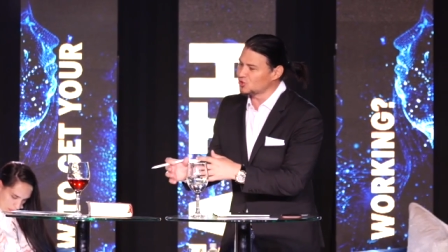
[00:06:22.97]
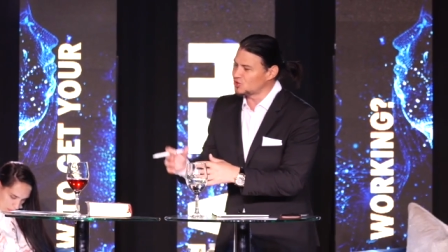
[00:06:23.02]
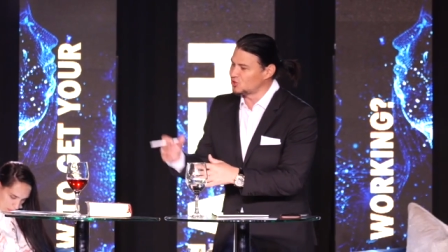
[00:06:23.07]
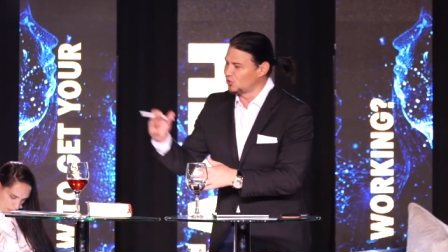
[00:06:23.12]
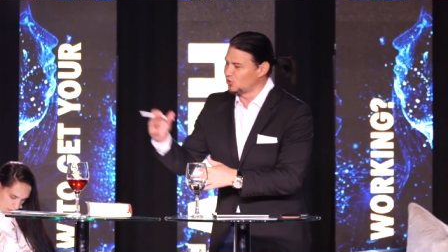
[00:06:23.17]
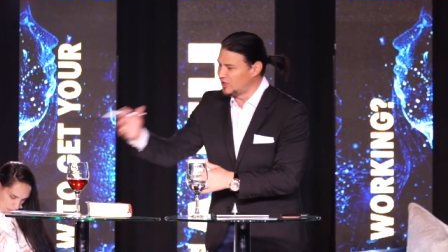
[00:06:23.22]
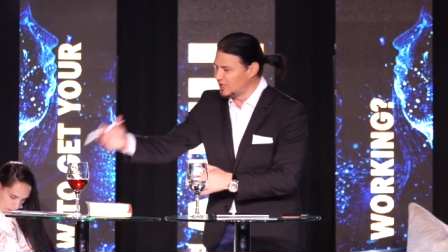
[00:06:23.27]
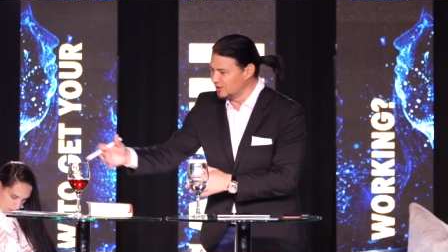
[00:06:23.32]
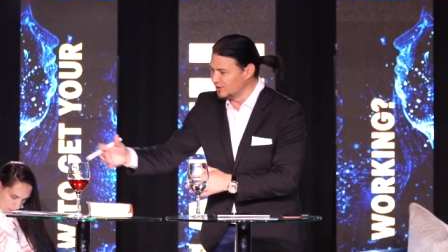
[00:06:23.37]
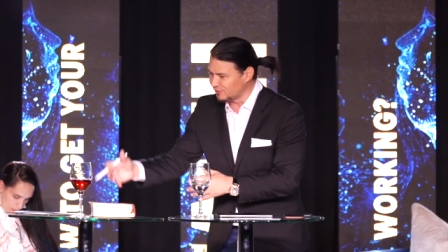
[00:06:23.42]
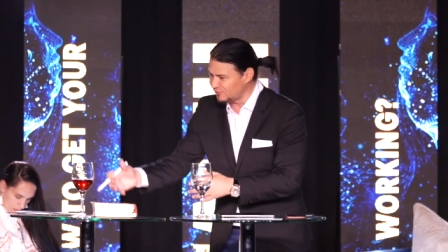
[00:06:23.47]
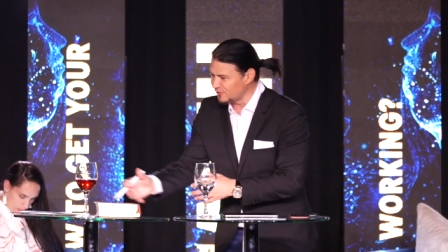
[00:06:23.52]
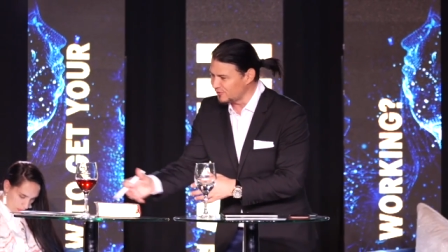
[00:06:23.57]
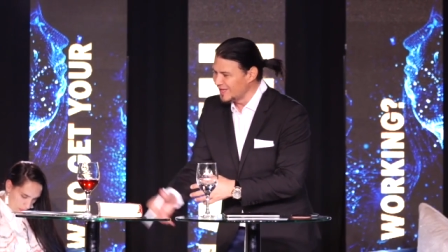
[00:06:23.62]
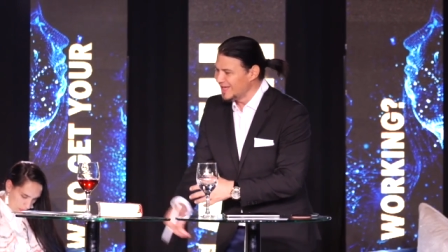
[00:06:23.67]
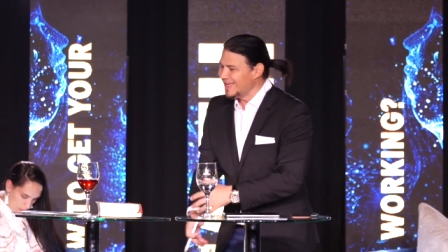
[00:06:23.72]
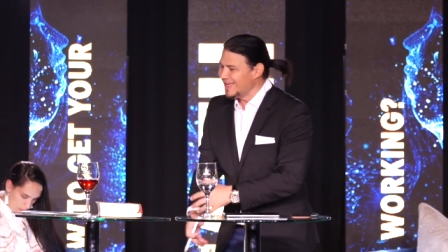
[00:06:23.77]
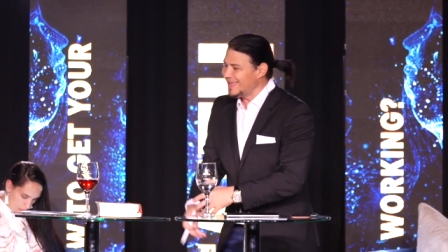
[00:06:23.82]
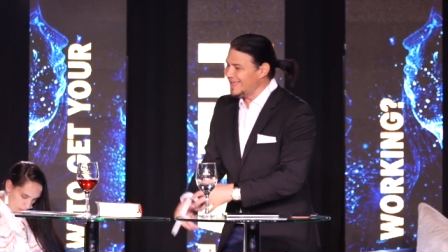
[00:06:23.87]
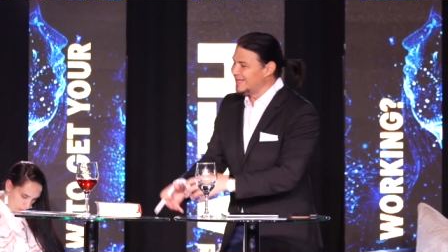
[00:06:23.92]
to give.
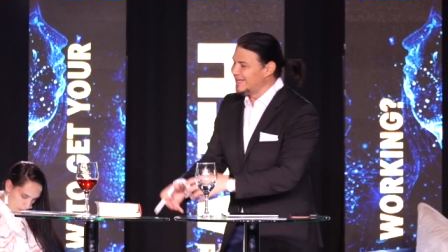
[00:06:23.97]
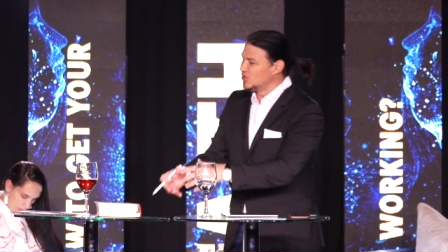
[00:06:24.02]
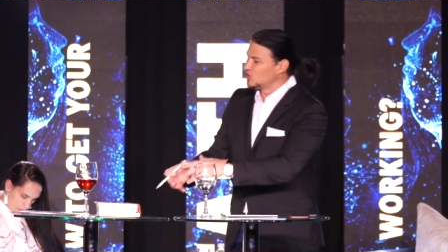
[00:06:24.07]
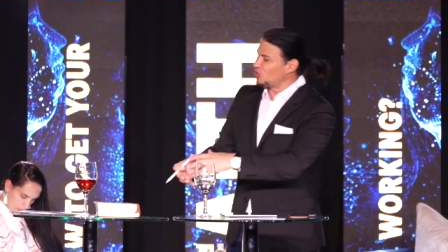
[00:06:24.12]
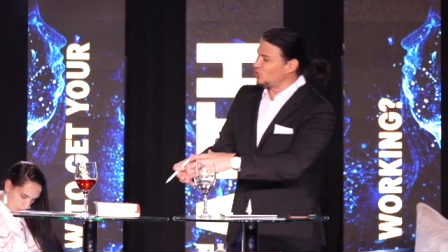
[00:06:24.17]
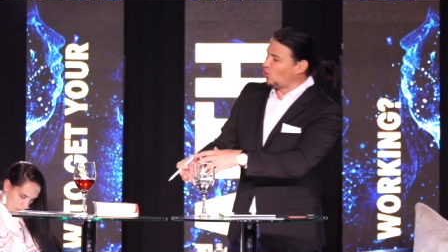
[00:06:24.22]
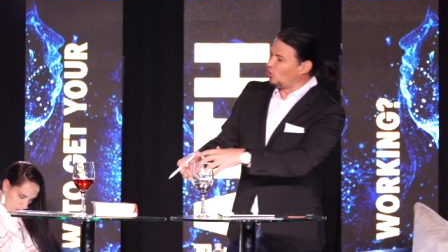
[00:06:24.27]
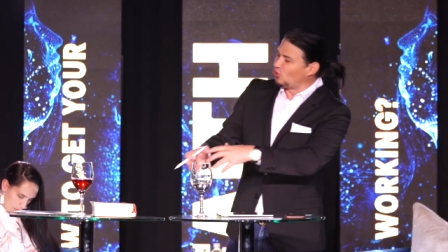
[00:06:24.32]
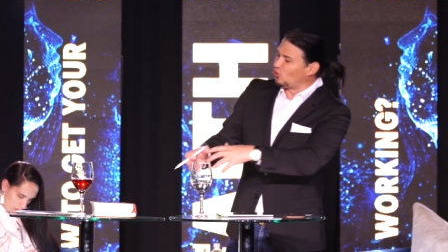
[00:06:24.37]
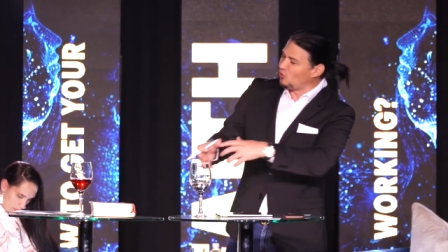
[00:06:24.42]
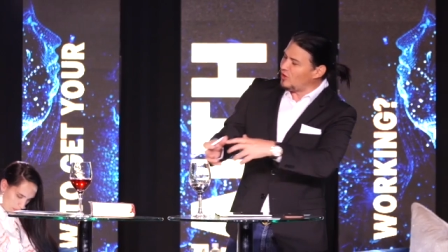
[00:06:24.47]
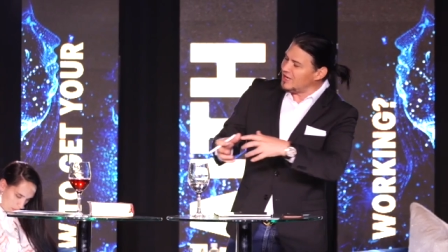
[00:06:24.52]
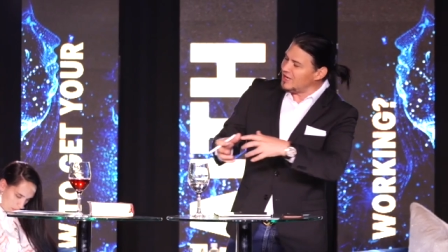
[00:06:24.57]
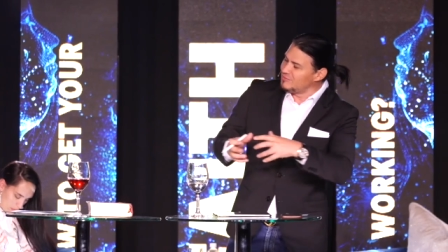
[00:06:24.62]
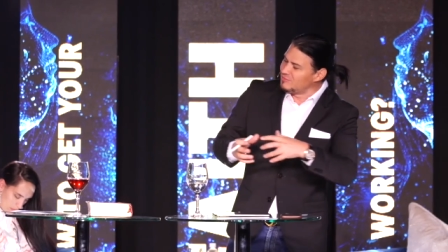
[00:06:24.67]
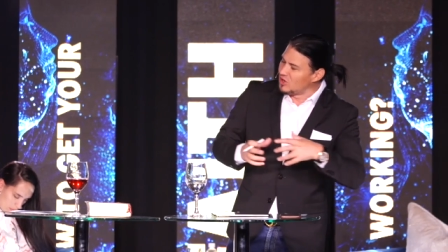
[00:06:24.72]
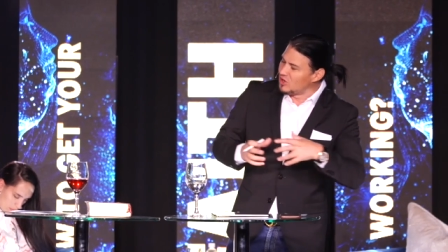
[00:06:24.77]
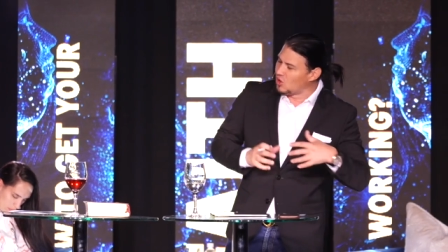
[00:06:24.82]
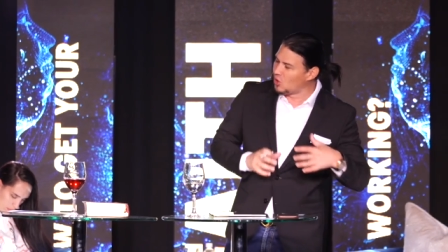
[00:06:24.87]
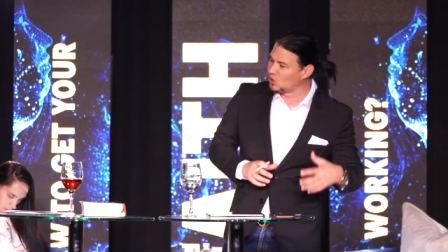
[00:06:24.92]
It is already
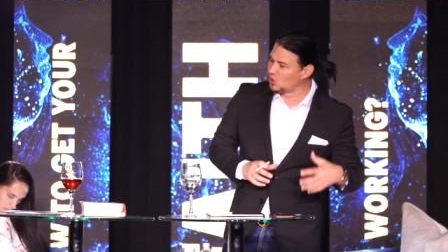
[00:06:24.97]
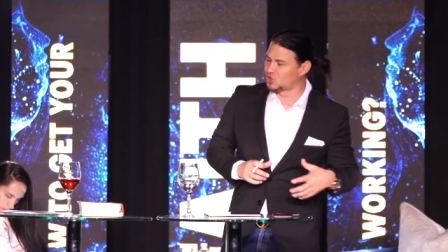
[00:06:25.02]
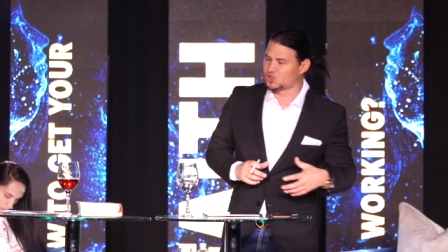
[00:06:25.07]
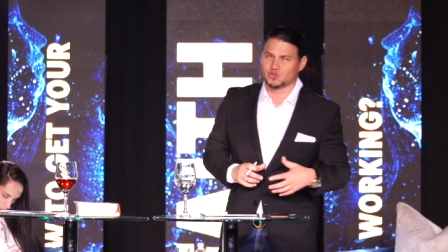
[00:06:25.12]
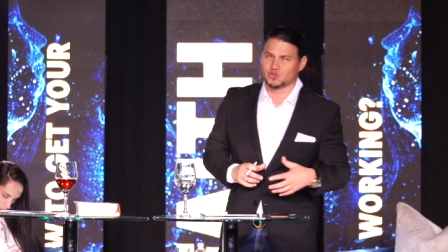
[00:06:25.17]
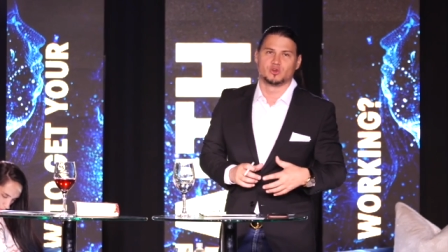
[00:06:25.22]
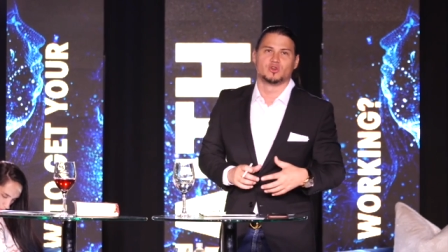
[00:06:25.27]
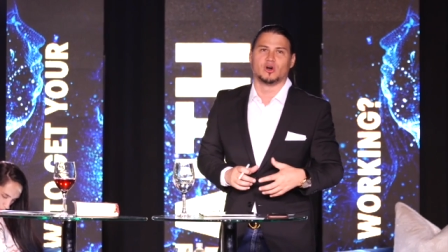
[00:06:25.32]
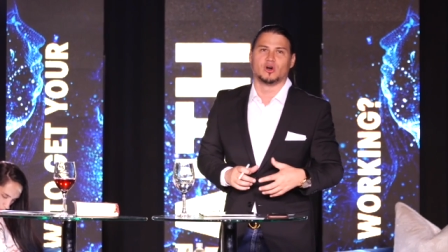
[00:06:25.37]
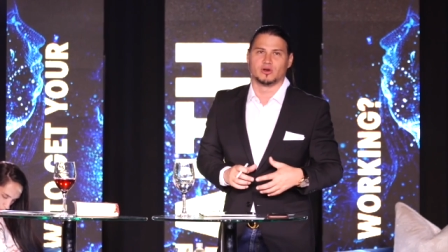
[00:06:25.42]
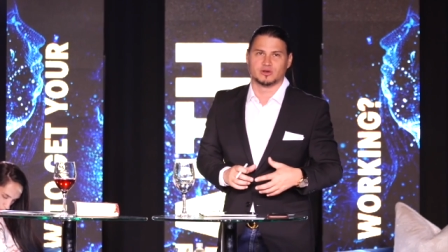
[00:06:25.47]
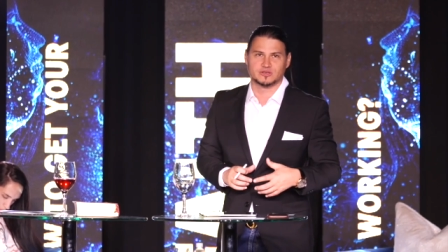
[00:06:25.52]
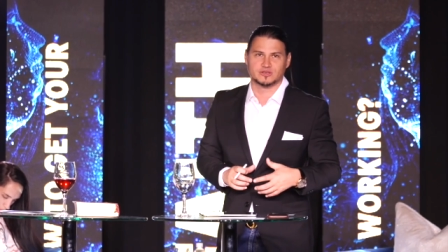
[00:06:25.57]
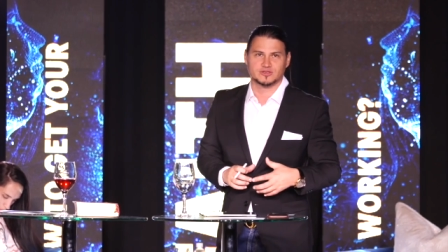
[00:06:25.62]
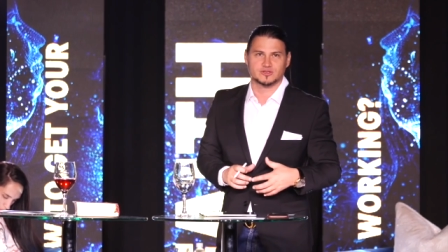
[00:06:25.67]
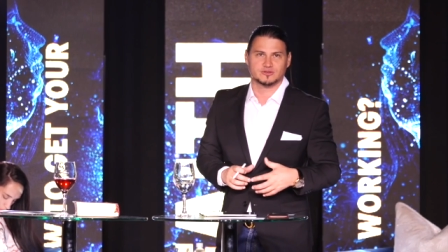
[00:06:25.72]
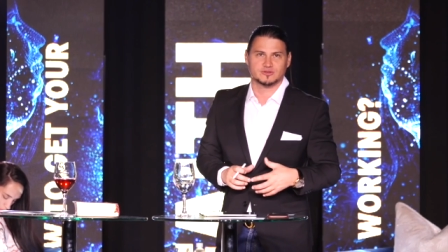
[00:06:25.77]
belongs to God.